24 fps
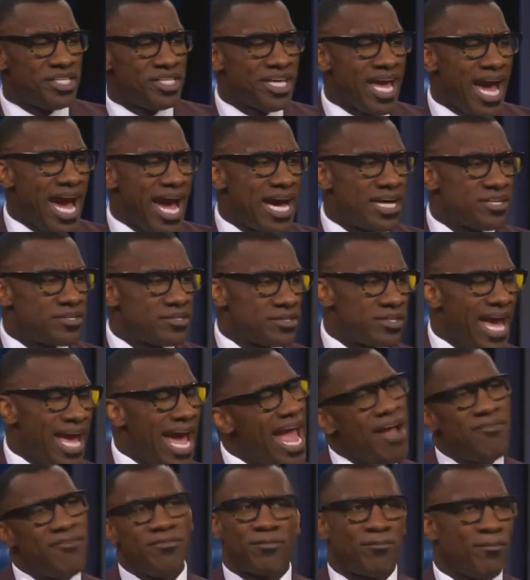these guys, the
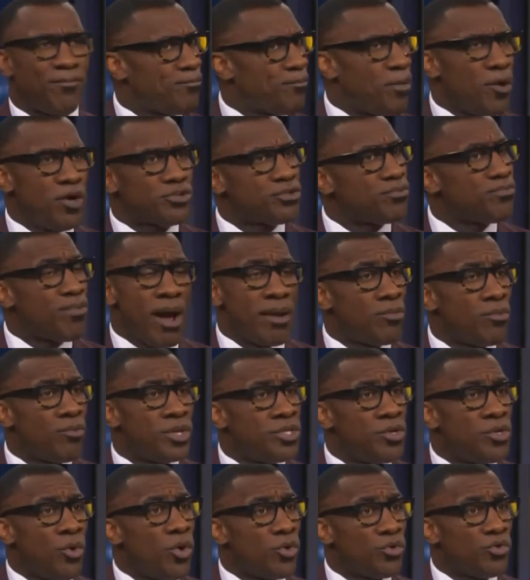average person probably
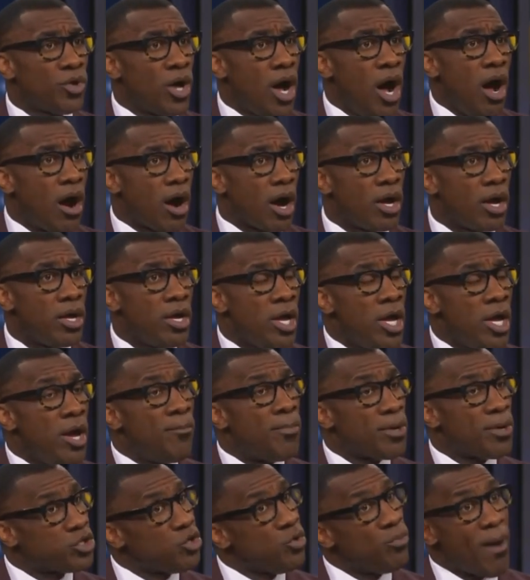wouldn't know what they are.
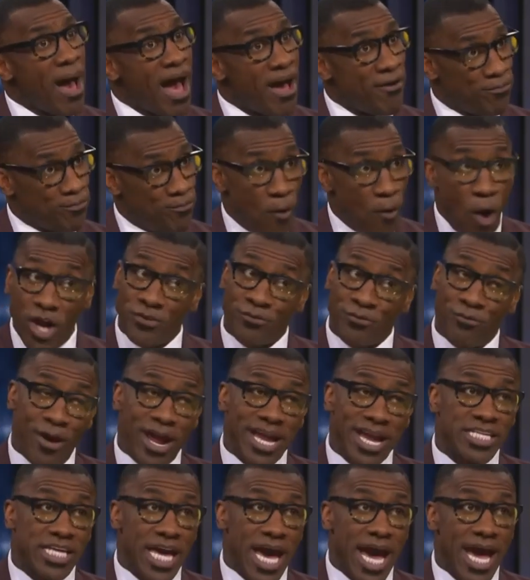But you buy a sports
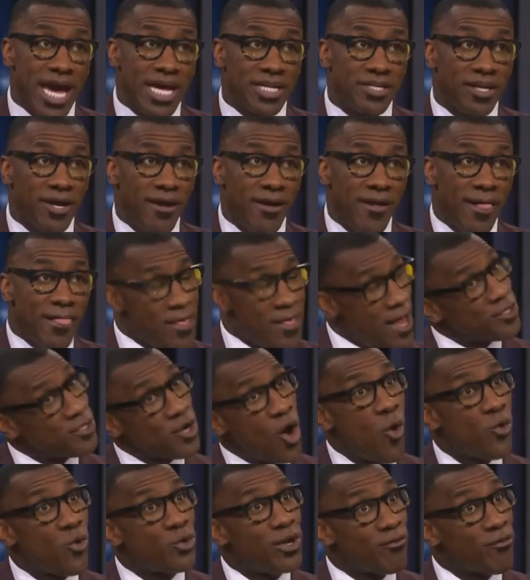franchise, that's a
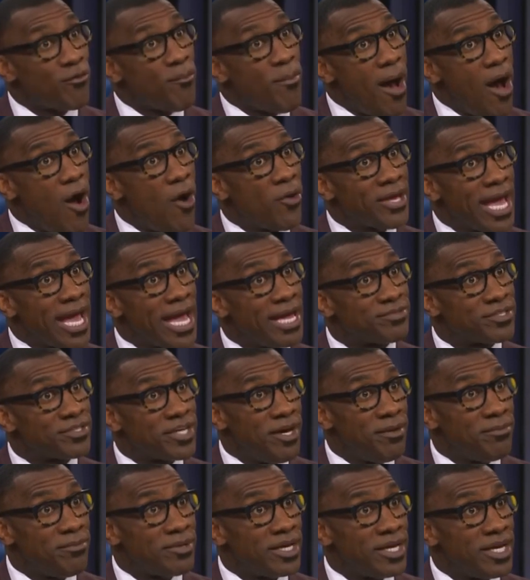whole different ball game,
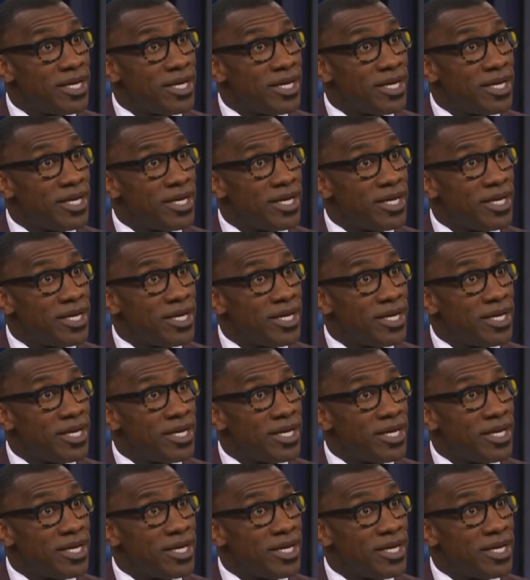Skip.